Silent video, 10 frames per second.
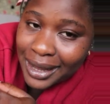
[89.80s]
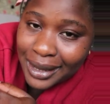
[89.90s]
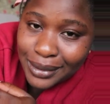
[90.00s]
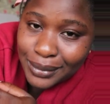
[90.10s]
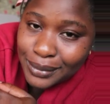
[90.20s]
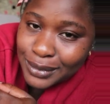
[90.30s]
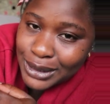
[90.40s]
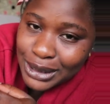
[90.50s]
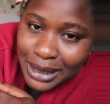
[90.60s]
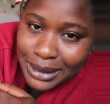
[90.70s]
and
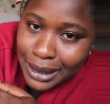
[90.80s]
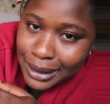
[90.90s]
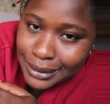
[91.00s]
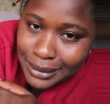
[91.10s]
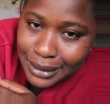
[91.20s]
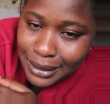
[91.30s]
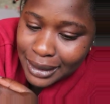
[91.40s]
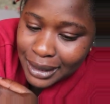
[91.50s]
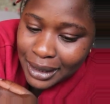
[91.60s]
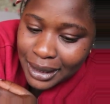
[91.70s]
shattered.
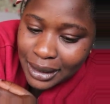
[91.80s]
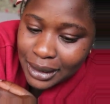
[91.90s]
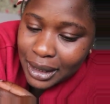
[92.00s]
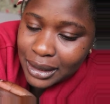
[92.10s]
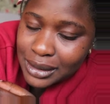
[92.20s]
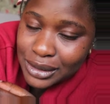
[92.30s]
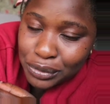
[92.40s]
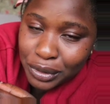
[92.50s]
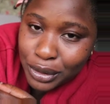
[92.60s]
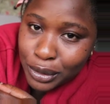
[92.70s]
Like, the
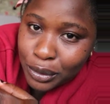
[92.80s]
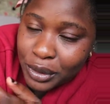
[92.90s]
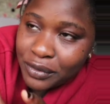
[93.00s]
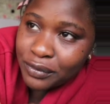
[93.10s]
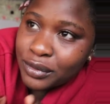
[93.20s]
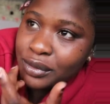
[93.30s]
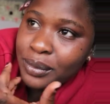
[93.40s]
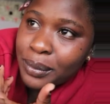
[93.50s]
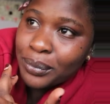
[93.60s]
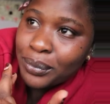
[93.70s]
screen did not
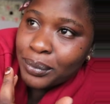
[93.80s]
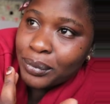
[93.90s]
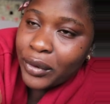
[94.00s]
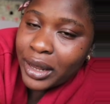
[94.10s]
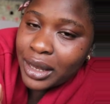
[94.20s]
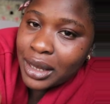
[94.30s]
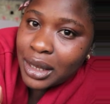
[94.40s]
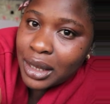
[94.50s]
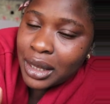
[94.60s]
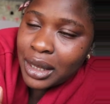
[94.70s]
even
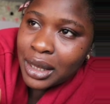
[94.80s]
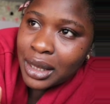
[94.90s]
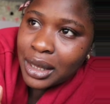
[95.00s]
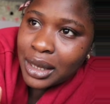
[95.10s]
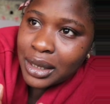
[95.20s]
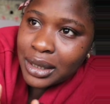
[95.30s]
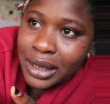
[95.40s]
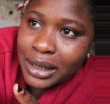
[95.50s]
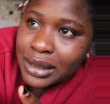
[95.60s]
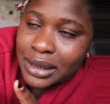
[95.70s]
break,
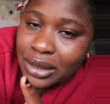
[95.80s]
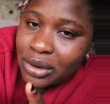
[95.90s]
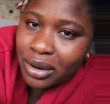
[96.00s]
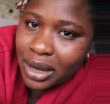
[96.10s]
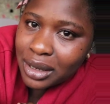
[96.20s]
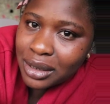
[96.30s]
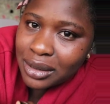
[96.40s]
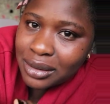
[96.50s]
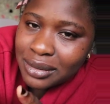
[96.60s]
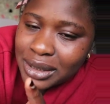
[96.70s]
like, it didn't
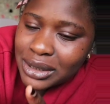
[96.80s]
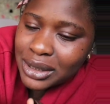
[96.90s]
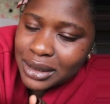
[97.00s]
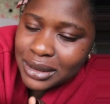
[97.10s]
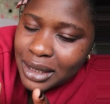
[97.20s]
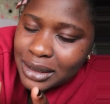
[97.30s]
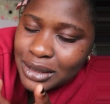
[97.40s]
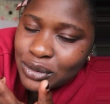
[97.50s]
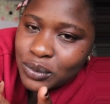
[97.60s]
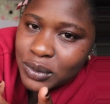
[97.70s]
crack, it shattered
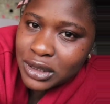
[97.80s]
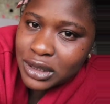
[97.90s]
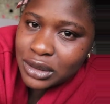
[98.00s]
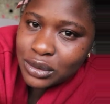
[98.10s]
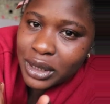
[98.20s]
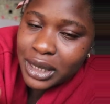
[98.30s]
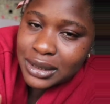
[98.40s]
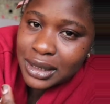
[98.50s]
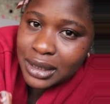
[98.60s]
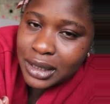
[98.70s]
into pieces, to the
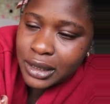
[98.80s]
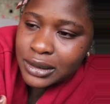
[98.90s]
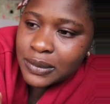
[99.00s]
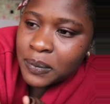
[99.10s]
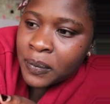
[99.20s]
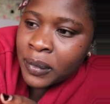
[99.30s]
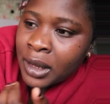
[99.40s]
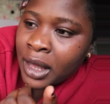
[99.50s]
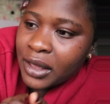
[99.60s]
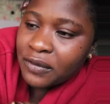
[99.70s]
extent that
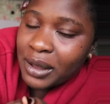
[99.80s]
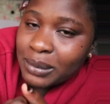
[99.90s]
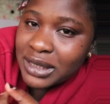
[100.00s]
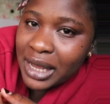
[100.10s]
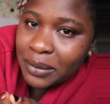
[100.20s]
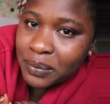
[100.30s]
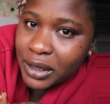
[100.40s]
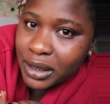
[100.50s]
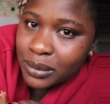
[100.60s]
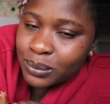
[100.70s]
if I'm
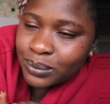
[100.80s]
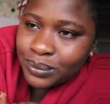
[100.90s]
typing,